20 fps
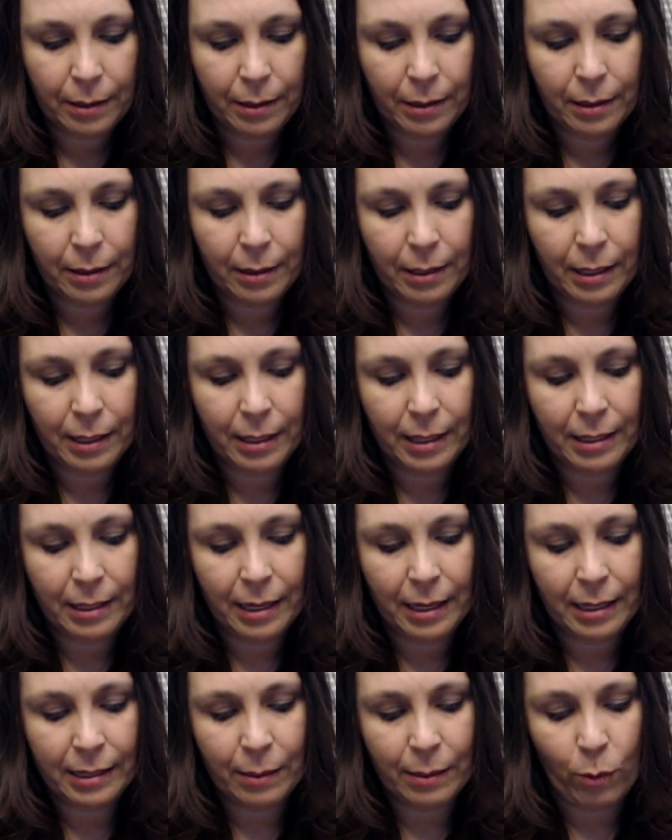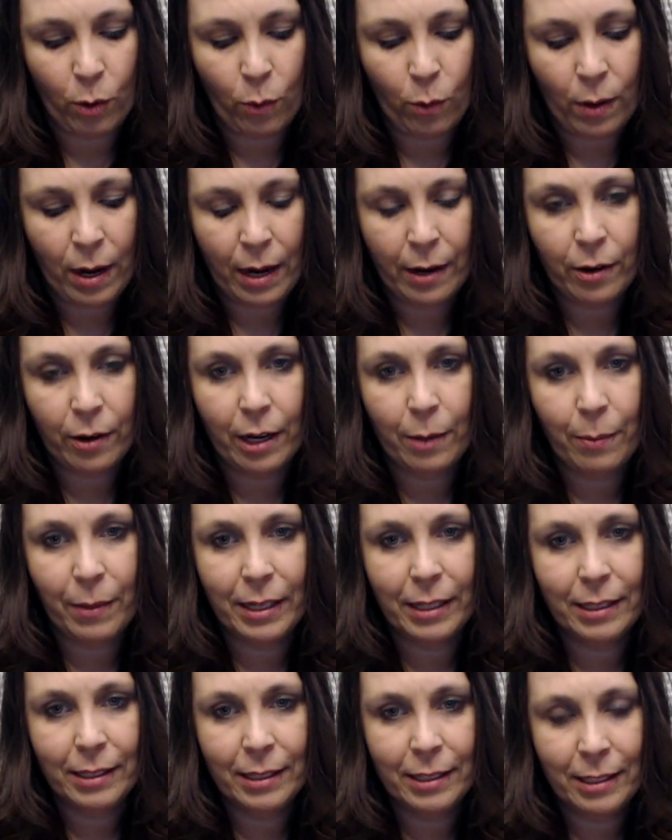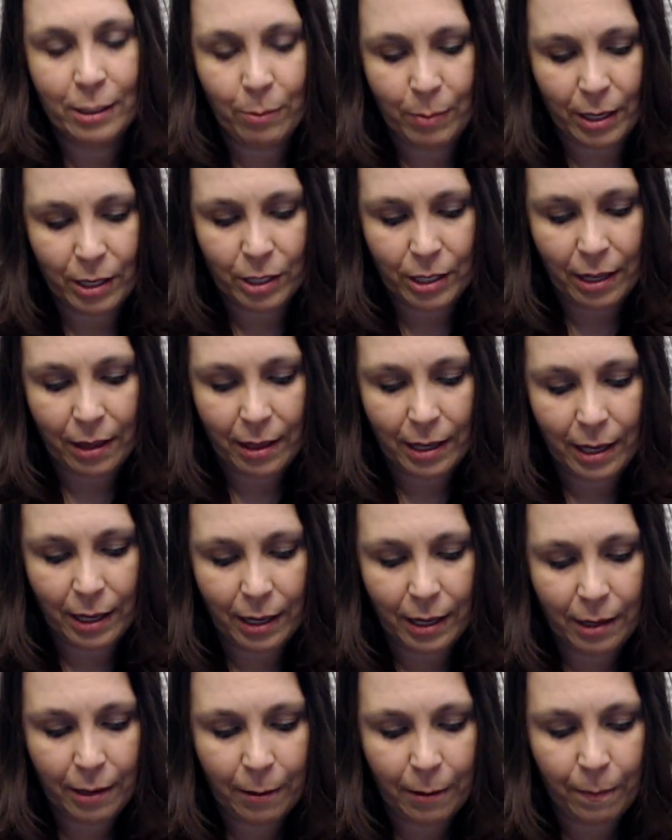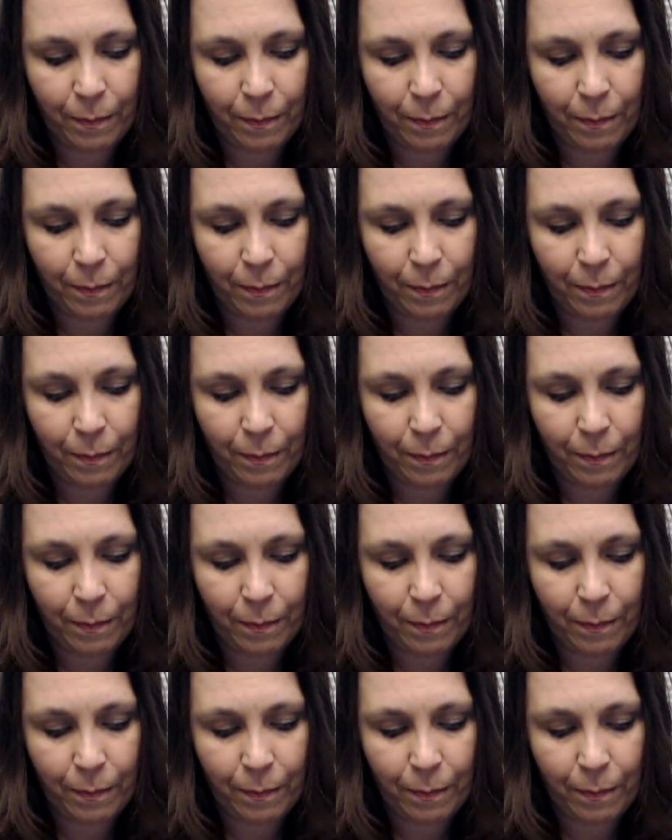I need to get some more water on my sponge, I think.